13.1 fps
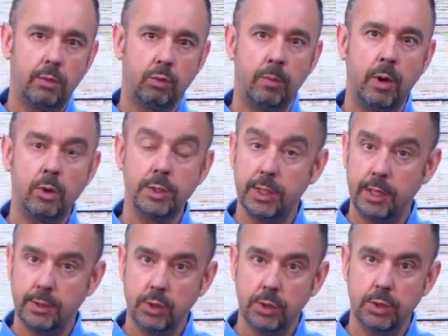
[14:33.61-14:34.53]
remote
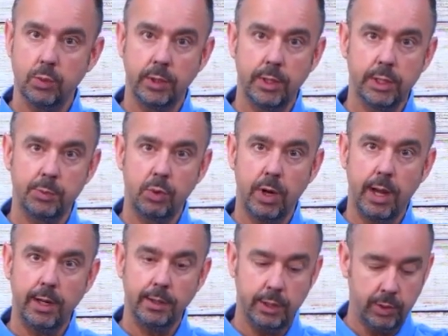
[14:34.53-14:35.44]
sensors with this
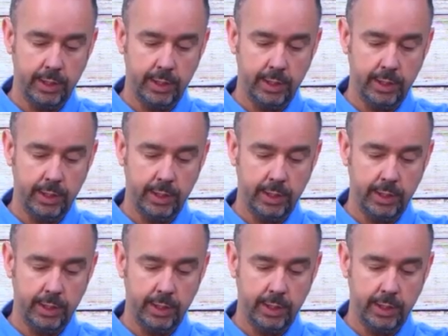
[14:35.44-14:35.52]
product.